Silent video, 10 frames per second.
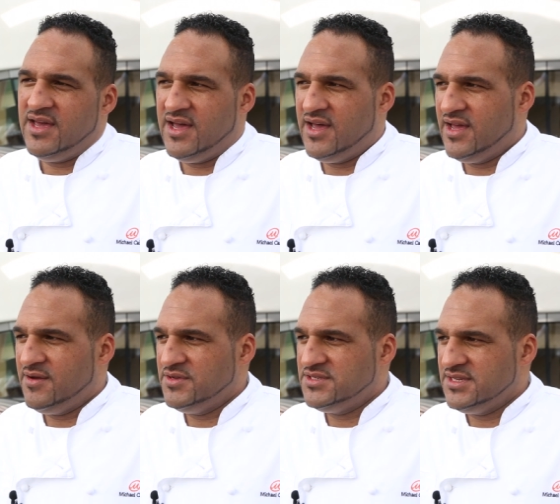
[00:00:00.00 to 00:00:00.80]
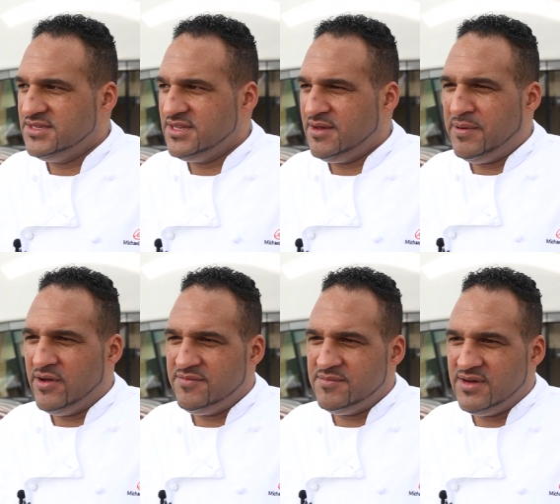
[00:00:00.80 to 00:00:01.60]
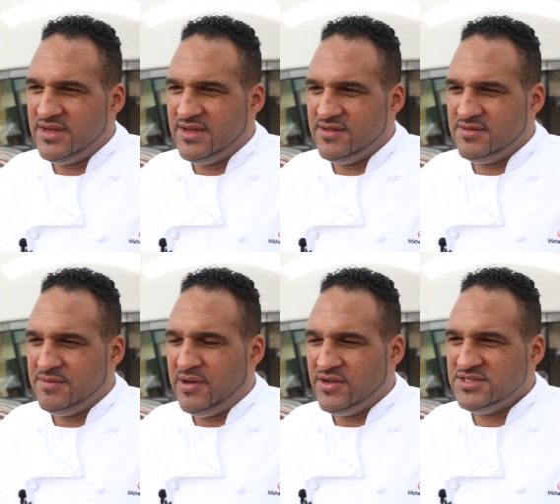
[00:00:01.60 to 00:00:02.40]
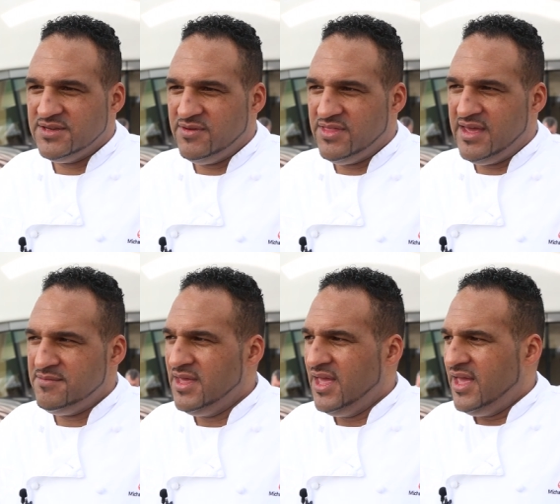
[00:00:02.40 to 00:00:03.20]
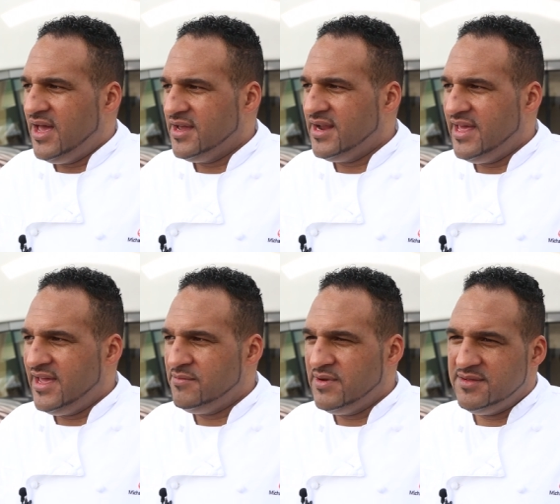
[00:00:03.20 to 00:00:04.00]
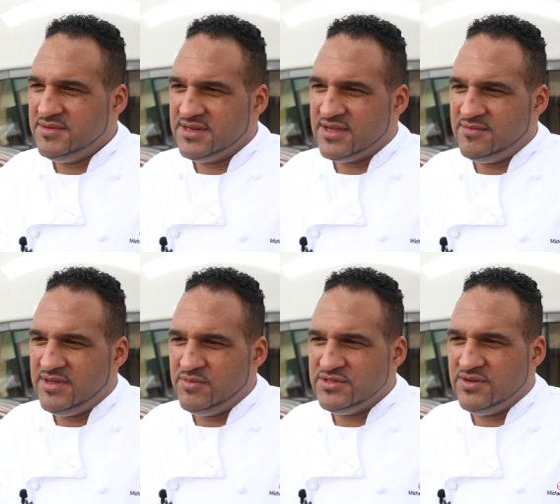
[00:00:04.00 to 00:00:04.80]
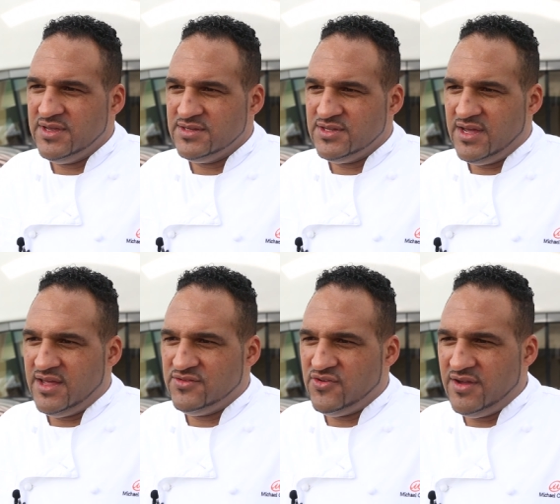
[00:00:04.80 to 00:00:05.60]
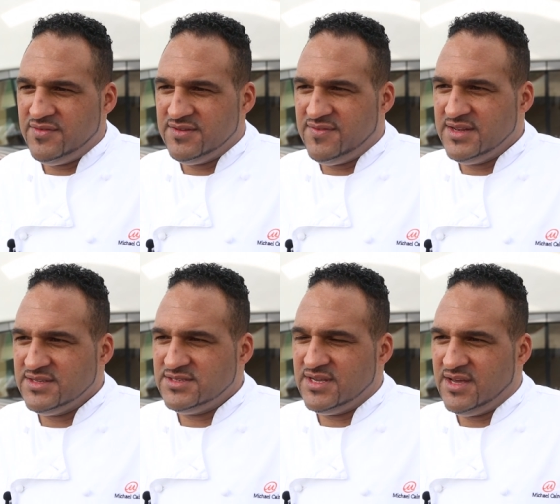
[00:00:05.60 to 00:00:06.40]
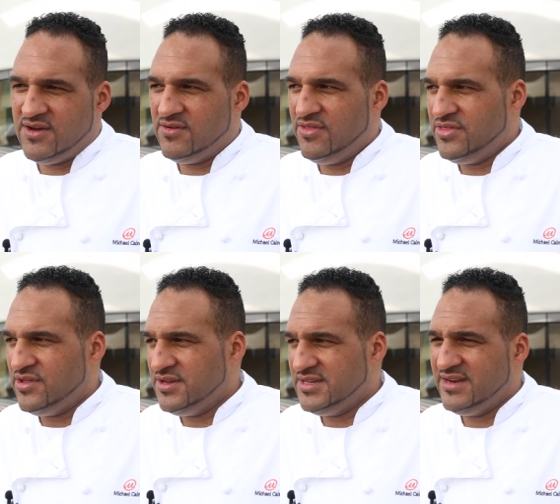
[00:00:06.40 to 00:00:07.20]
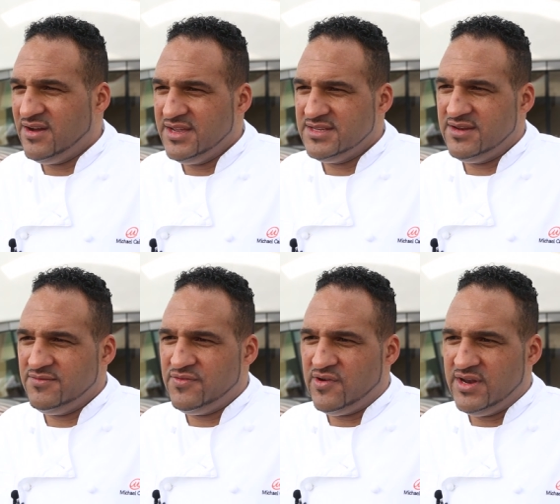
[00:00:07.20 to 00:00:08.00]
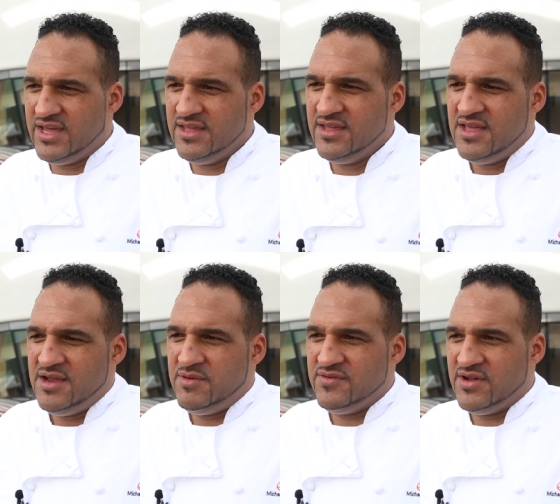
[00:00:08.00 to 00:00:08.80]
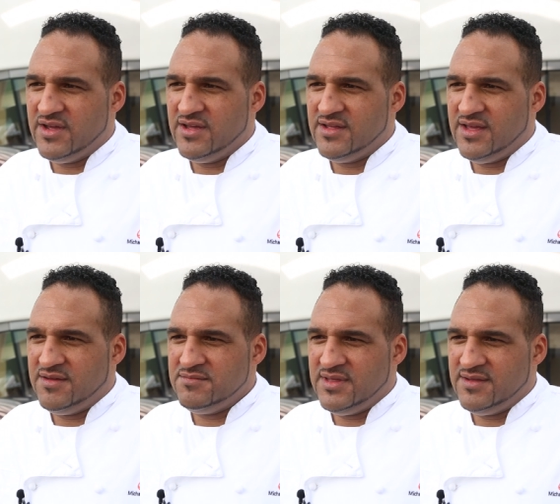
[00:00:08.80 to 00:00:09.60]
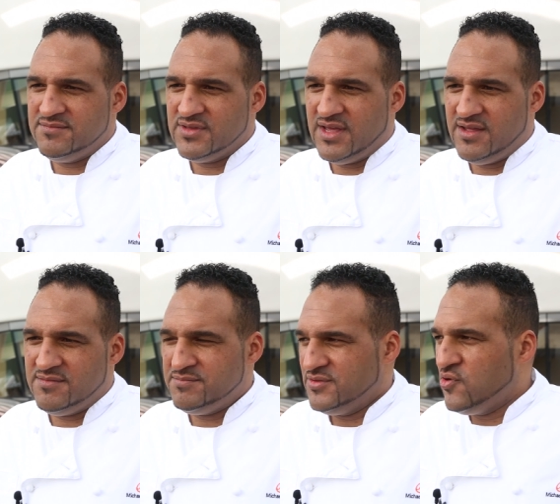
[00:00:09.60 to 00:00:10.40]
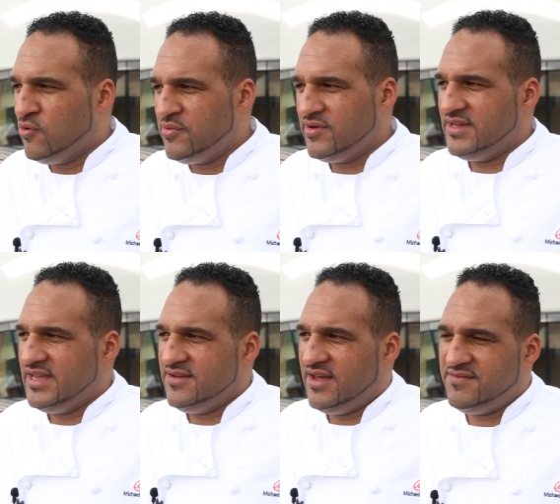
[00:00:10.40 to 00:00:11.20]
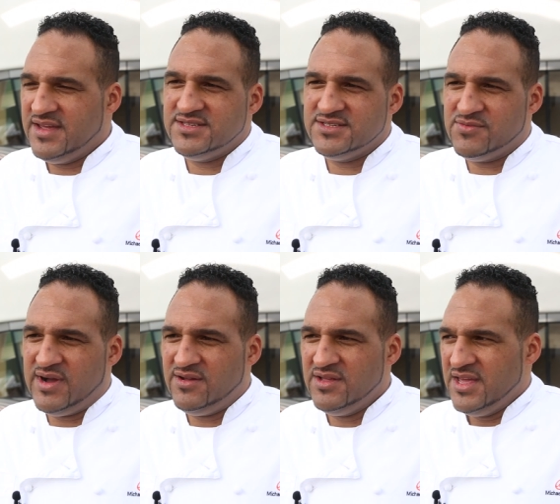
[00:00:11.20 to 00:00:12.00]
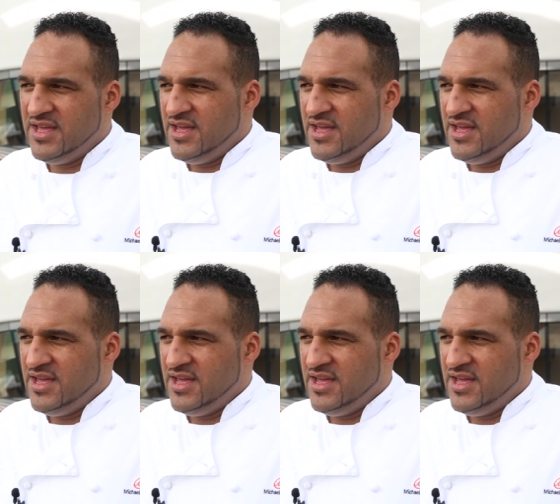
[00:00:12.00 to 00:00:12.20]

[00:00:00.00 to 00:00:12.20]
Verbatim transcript: uh, which is uh, part of my uh, partnership with them. Uh, Claire Williams is coming. We're doing a driver's event uh, on Thursday night, and on Friday we've got a, um, um, a corporate e event as well.